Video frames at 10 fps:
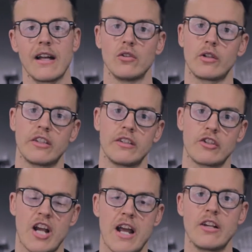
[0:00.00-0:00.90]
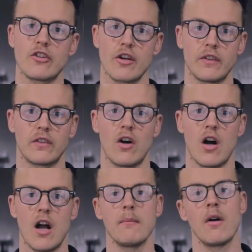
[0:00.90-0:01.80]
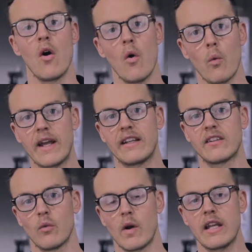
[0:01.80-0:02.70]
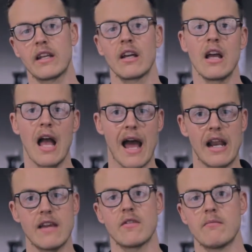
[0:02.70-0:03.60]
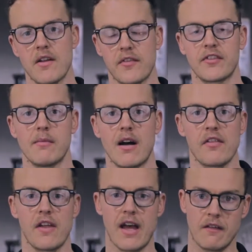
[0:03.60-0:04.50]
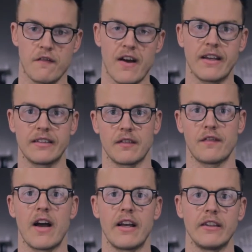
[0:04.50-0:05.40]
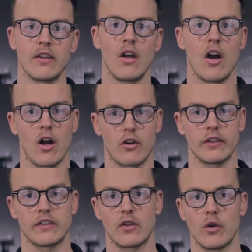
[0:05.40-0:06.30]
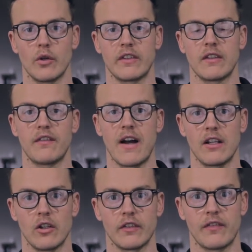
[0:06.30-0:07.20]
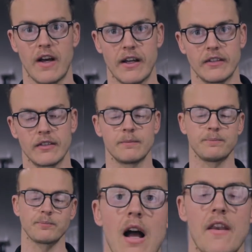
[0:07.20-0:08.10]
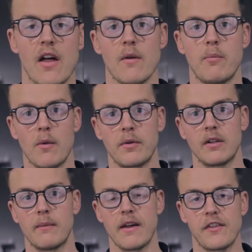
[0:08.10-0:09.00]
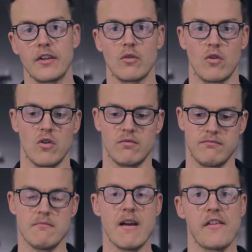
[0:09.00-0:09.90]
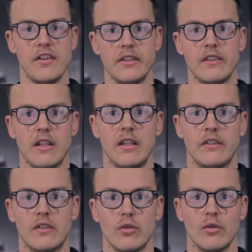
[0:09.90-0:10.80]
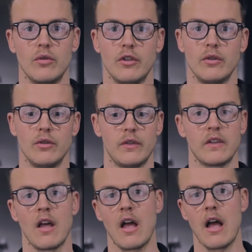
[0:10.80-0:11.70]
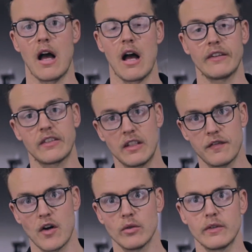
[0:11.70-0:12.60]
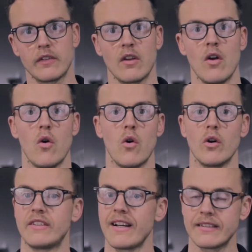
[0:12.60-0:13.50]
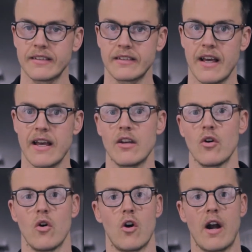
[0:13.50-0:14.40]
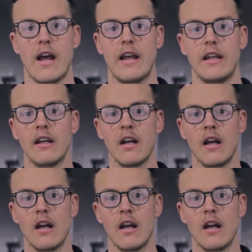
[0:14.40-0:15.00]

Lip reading: and look at the change over time, week to week, and even month to month and phase to phase across the course of the fat loss phase. Another popular method or methods is to use skin folds or DEXA scan or a